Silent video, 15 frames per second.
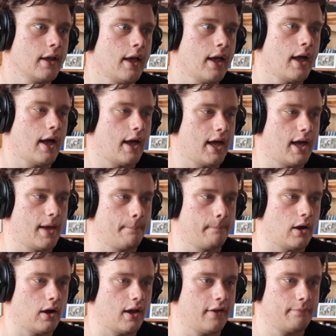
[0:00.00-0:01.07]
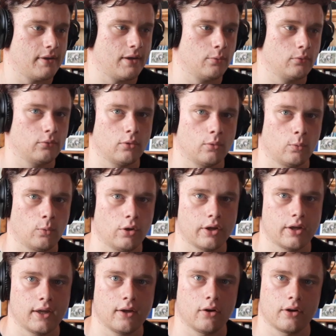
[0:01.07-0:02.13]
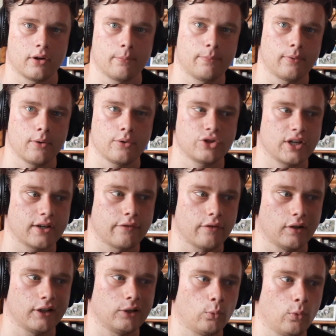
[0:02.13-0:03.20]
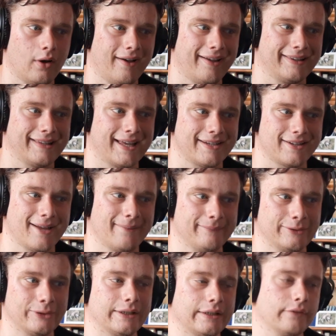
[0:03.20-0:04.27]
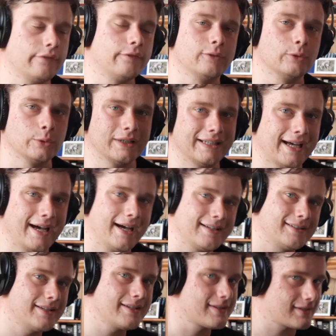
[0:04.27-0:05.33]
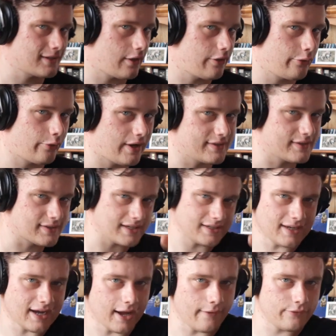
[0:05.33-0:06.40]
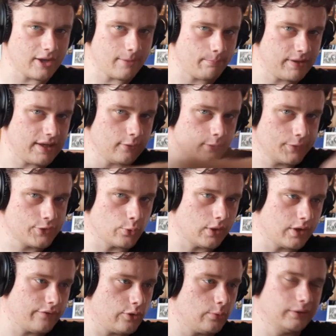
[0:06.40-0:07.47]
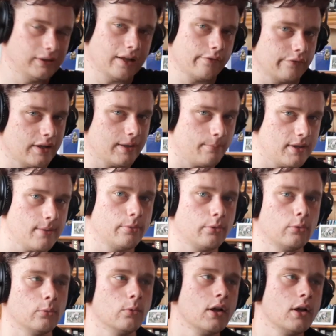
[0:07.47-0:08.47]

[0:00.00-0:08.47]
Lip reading: I've been working on a project for a little while, and I am looking for an artist, and I thought I'd send out the appeal to one of you lovely people.